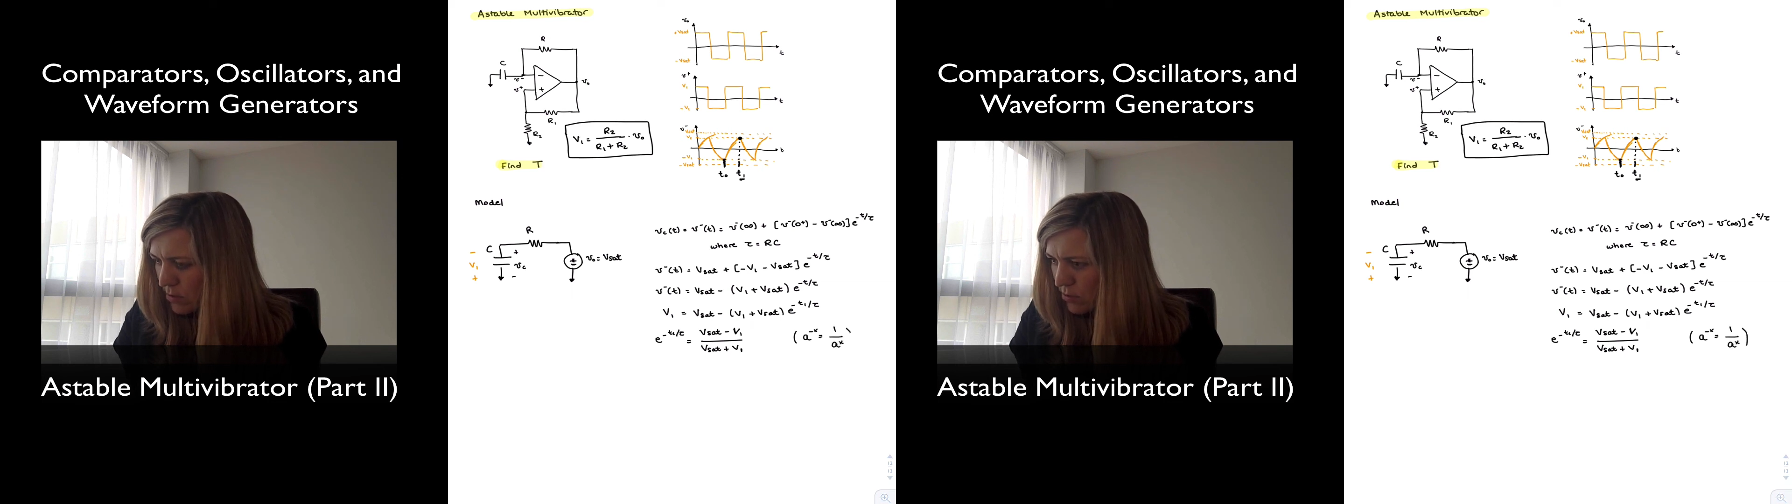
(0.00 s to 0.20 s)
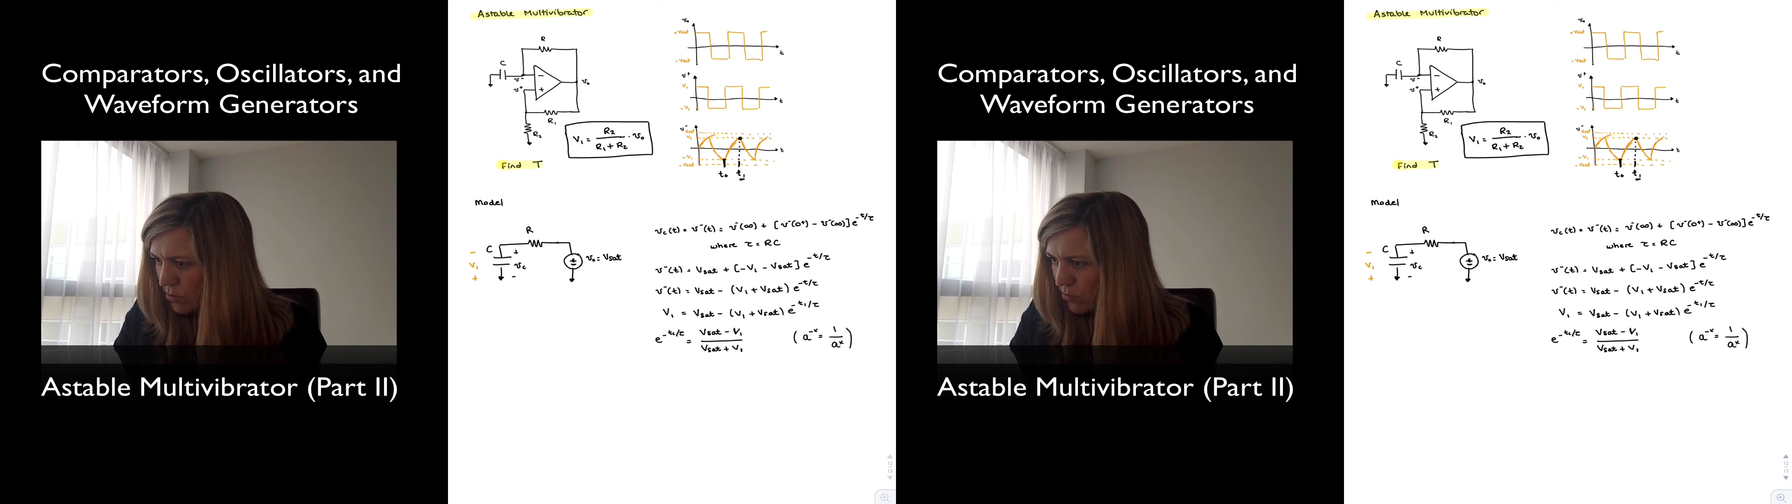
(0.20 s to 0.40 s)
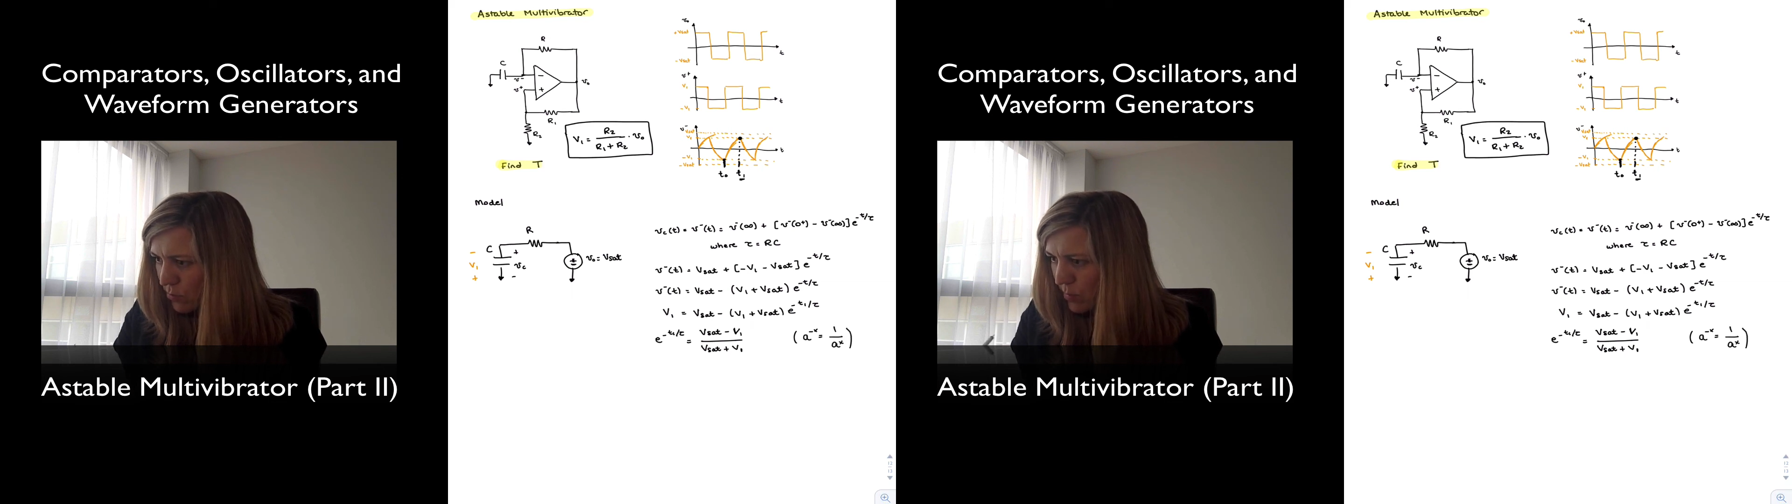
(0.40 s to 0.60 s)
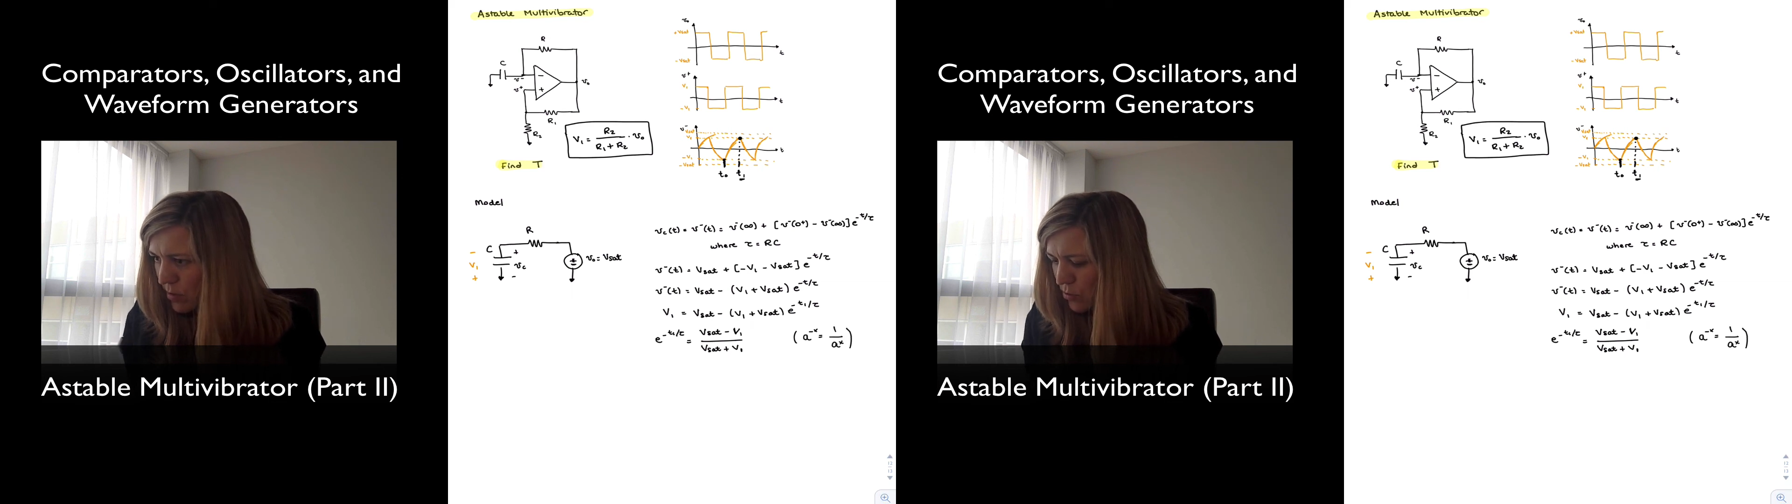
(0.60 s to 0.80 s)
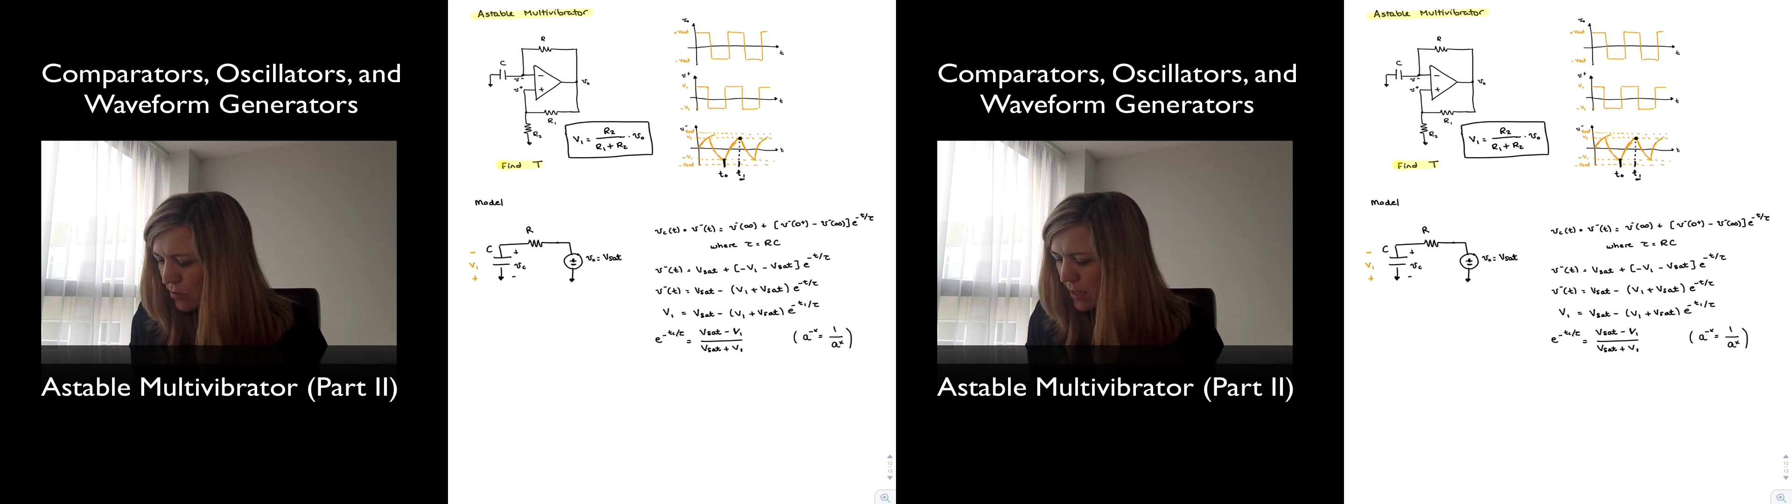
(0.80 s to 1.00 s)
So
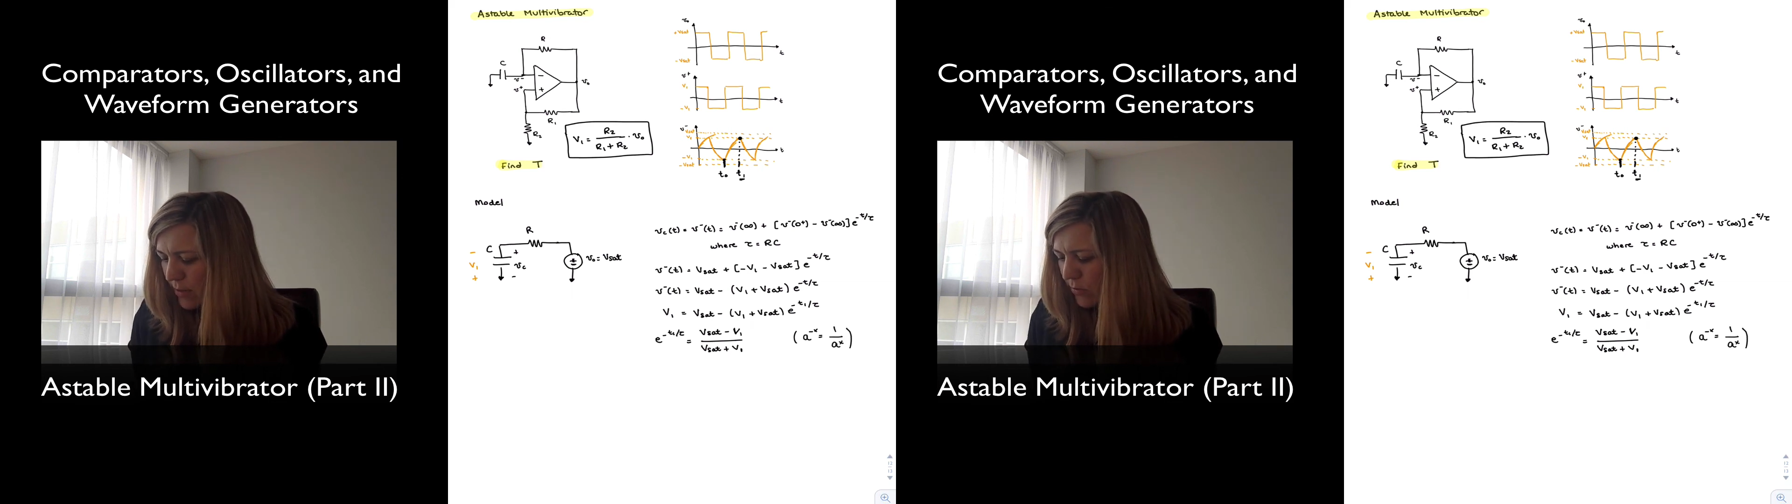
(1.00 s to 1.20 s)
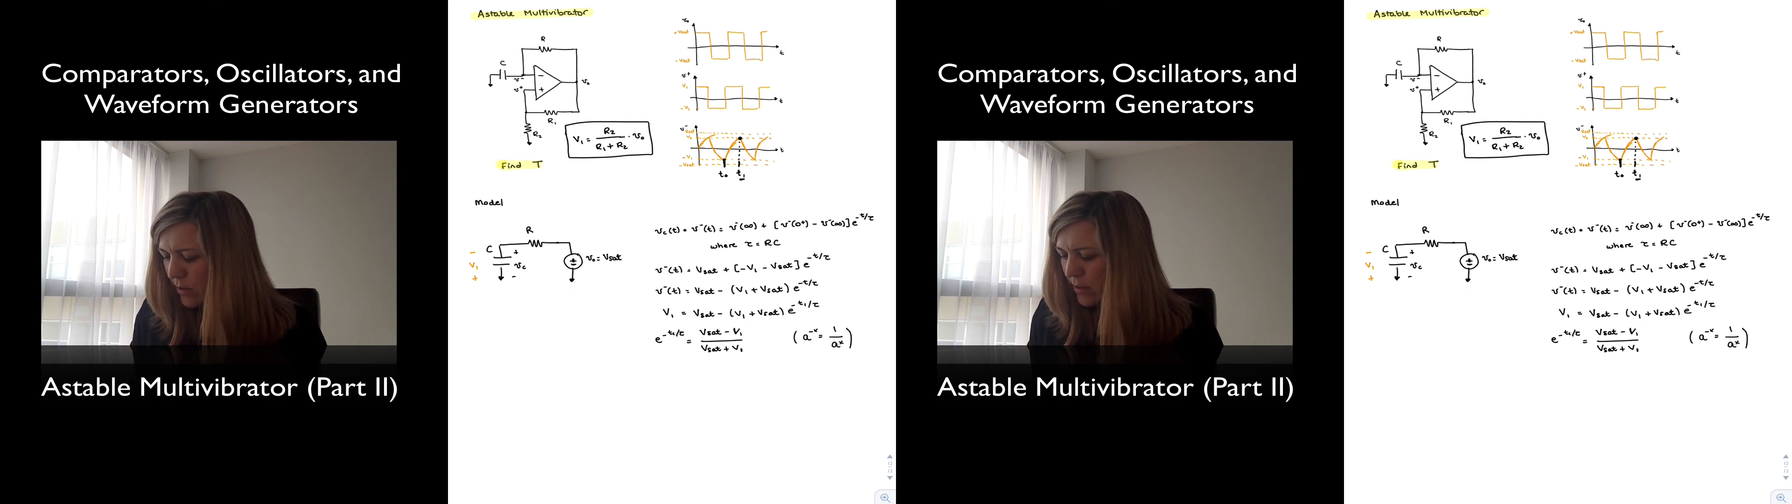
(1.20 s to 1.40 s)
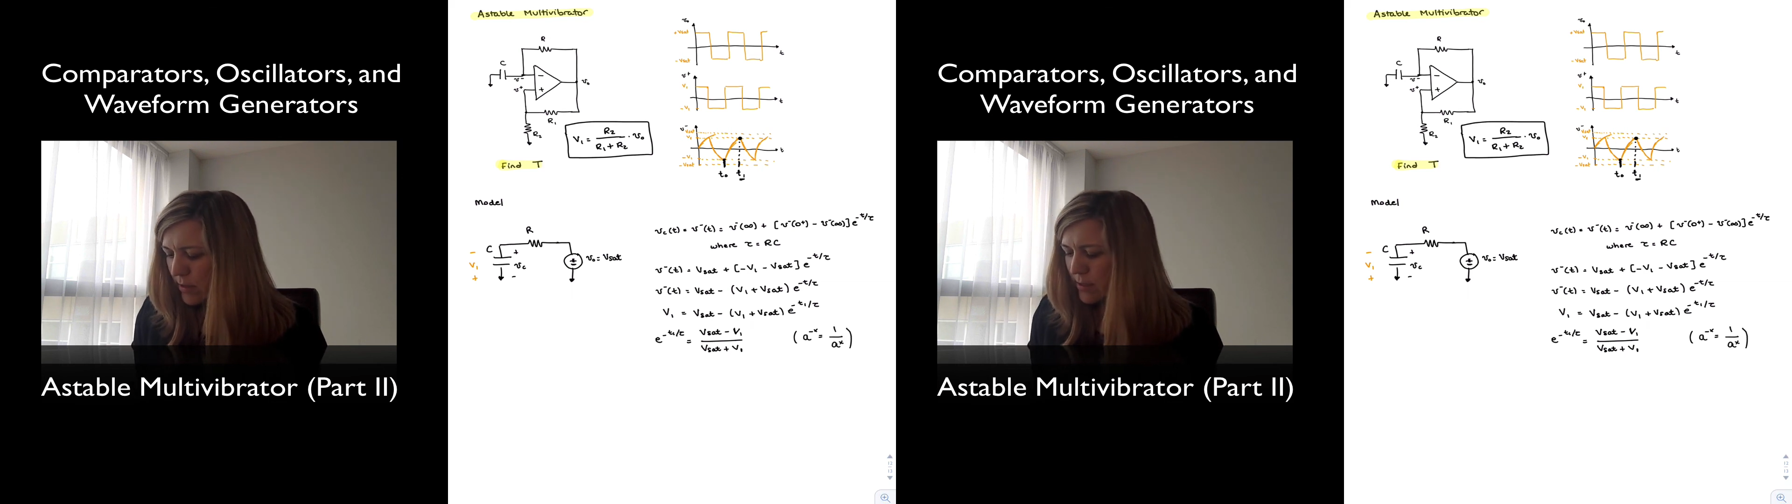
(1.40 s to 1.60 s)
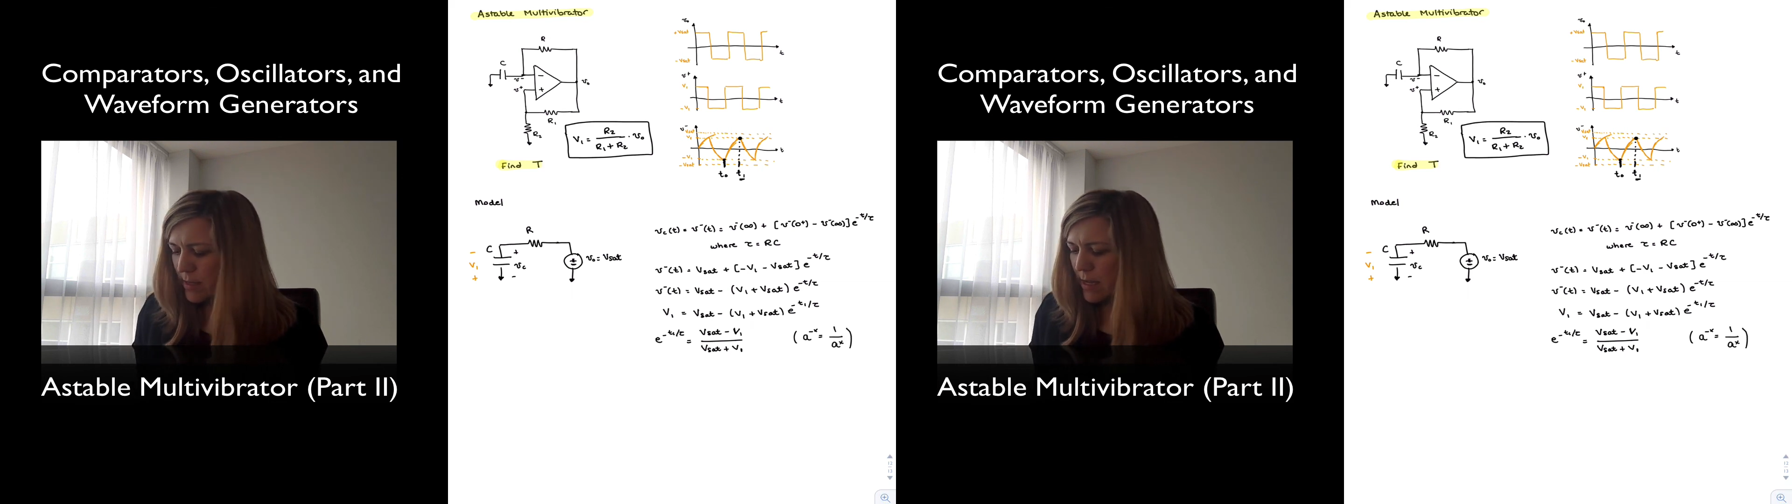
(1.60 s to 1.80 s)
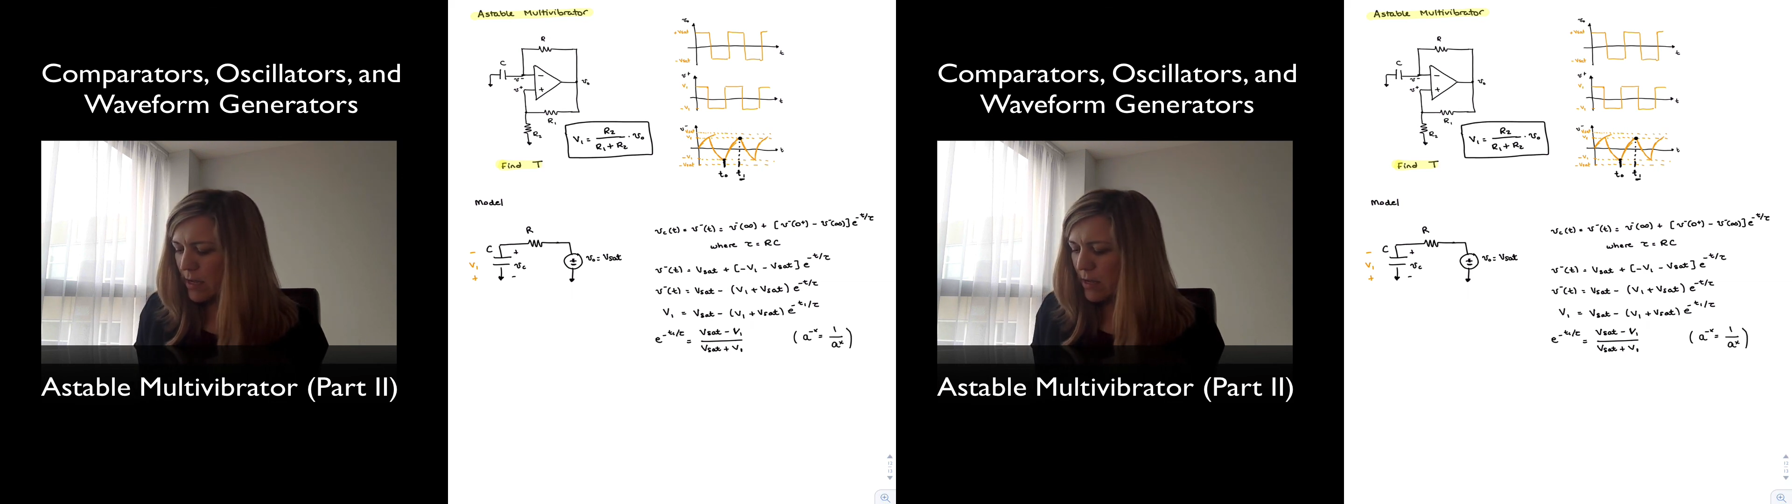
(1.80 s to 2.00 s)
based on that, I can
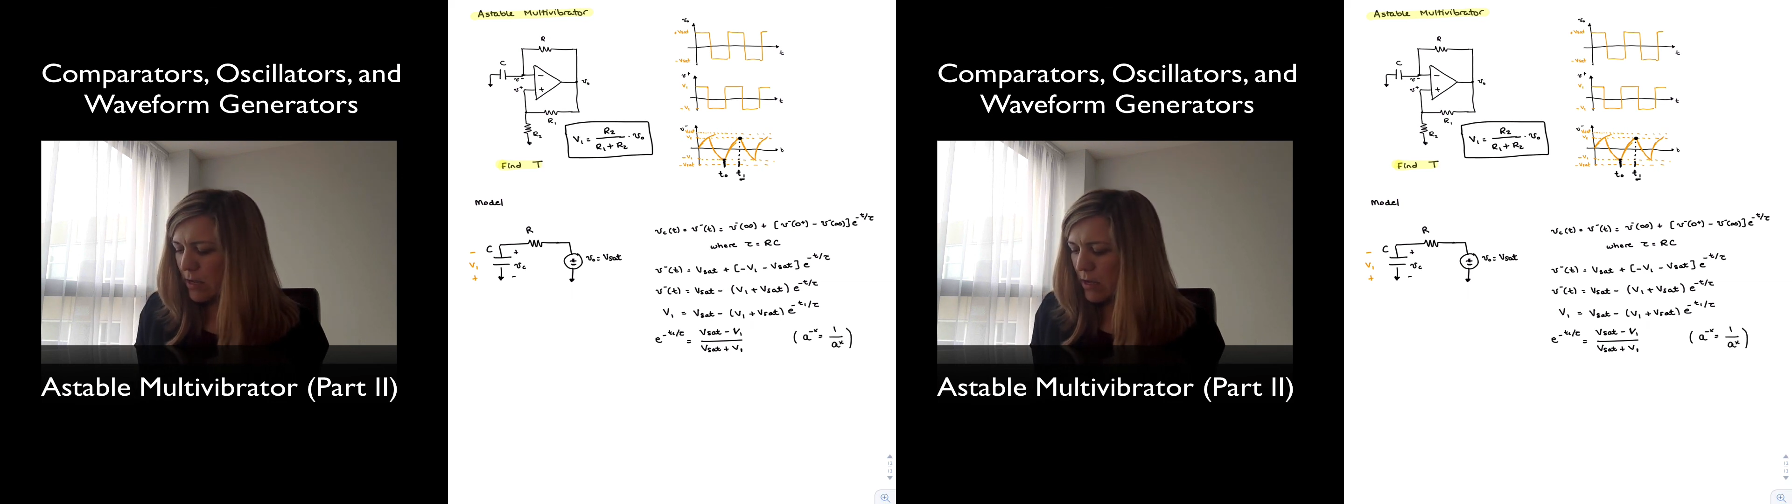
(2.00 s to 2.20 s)
say